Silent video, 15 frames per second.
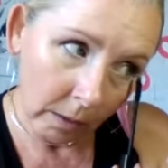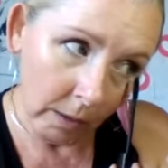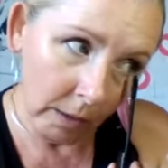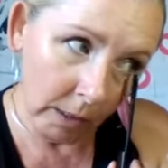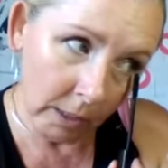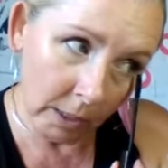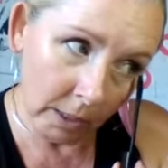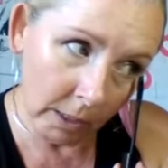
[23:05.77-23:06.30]
And
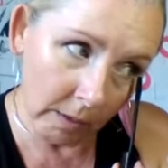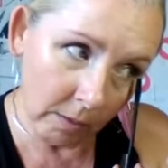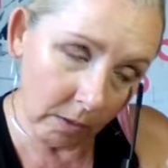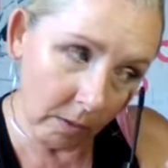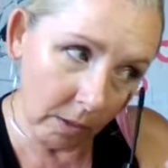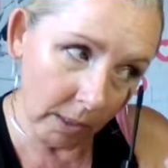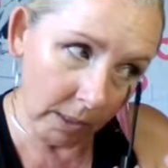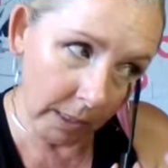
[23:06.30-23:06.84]
that just gives
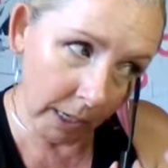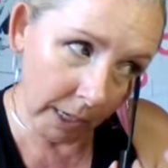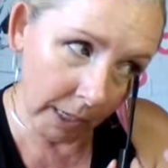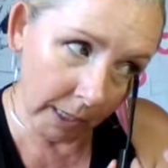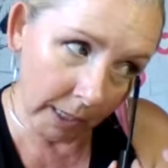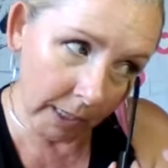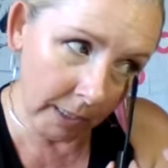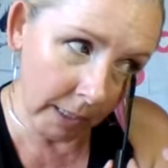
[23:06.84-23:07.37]
you a
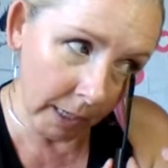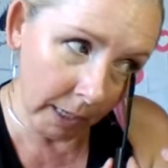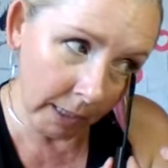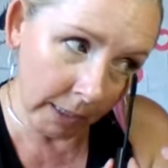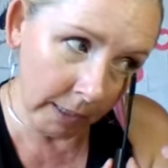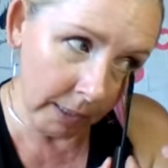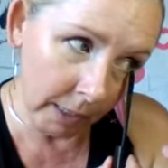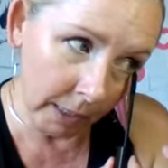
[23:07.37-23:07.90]
tiny,
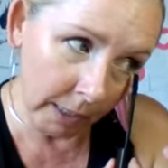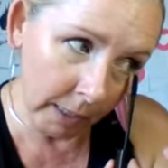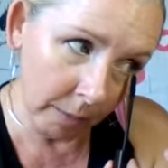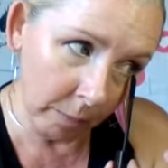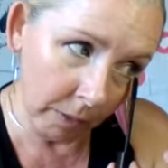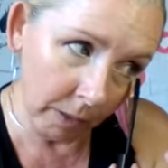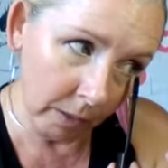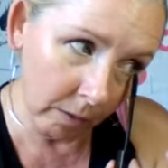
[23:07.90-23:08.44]
tiny, tiny
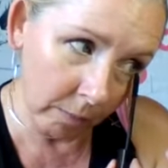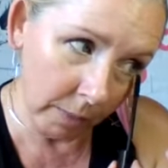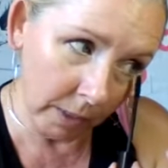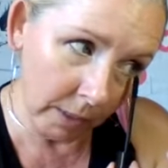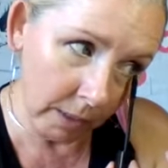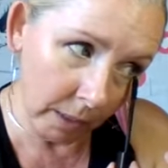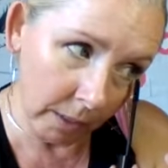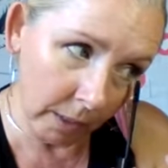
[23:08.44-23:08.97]
bit of
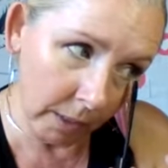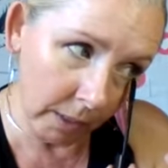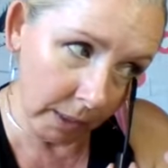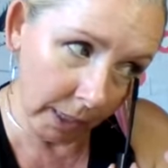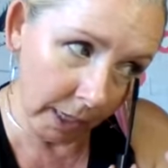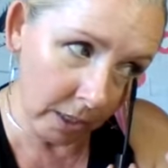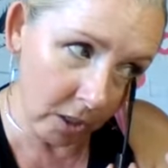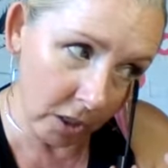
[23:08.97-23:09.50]
mascara. It
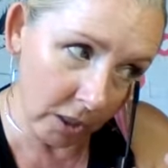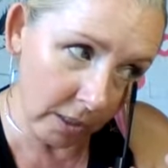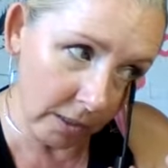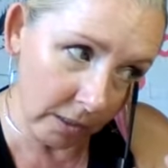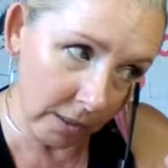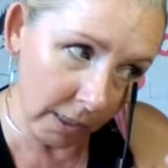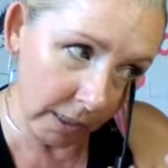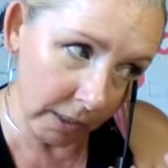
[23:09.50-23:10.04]
actually just
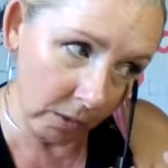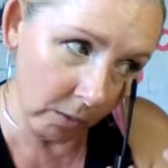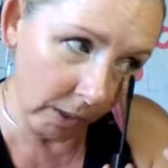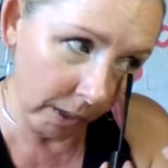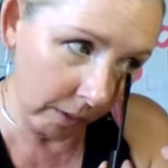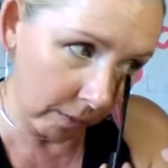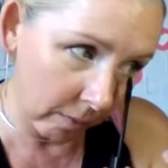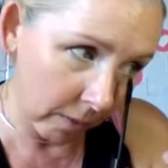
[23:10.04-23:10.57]
looks like you
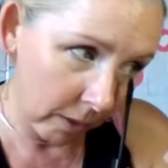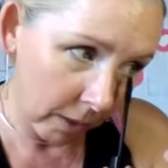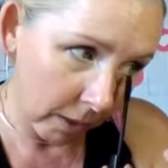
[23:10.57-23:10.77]
have